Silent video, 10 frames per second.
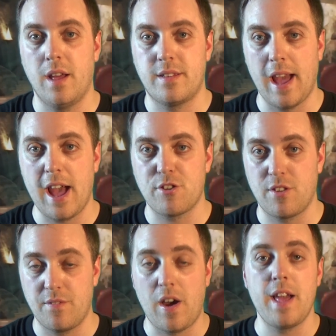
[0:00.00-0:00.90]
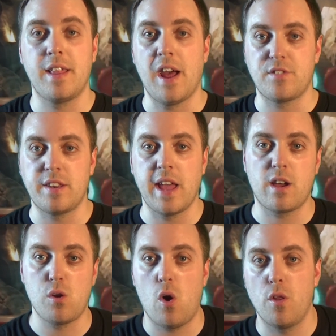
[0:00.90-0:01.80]
Dash and Violet have to take
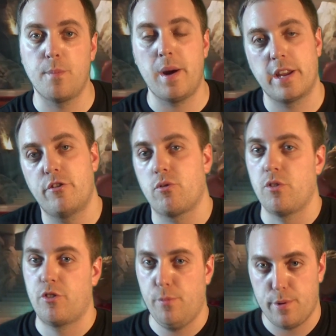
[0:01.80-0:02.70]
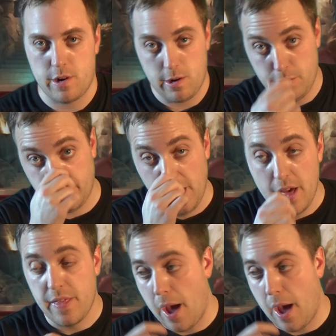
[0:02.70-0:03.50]
on all the mind-controlled superheroes.